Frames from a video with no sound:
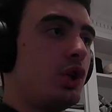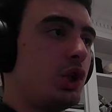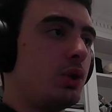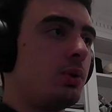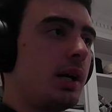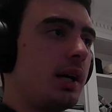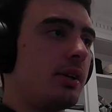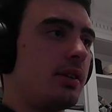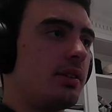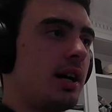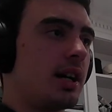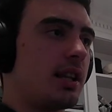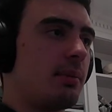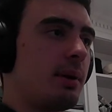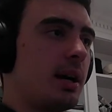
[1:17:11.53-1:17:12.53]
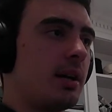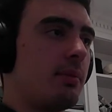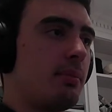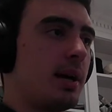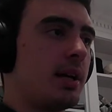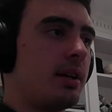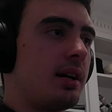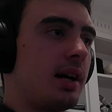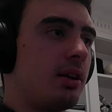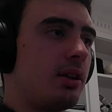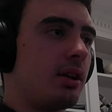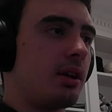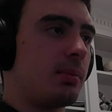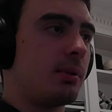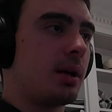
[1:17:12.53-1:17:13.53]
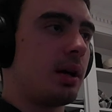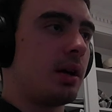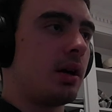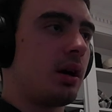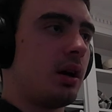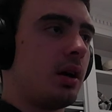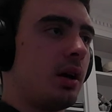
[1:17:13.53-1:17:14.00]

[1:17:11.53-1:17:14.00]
You already talked about it. Better Yhiita.